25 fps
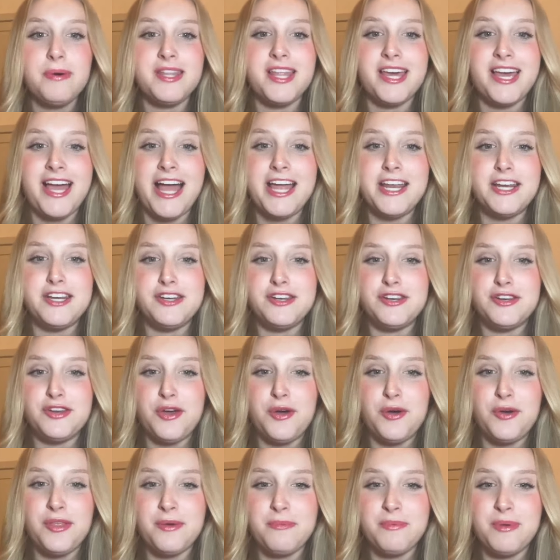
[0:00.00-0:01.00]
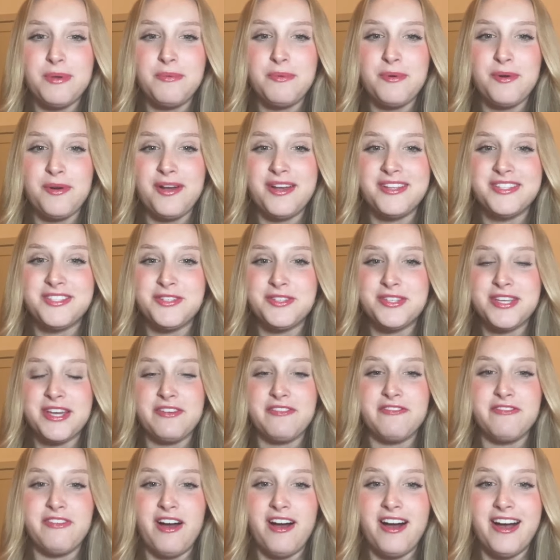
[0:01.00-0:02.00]
like, I know that people are on, so it's, like,
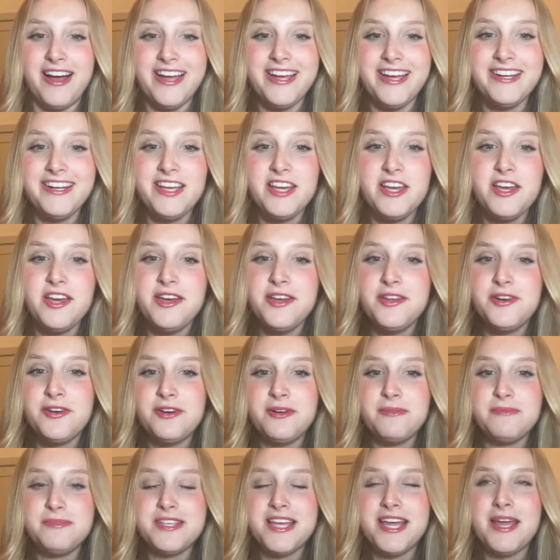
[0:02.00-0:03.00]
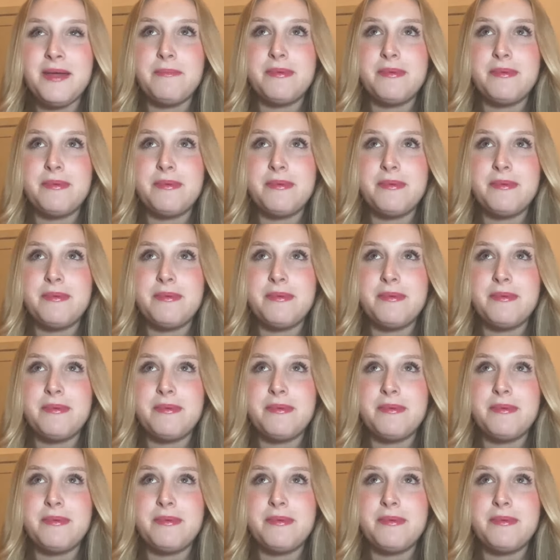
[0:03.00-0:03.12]
fine. You know what I'm saying?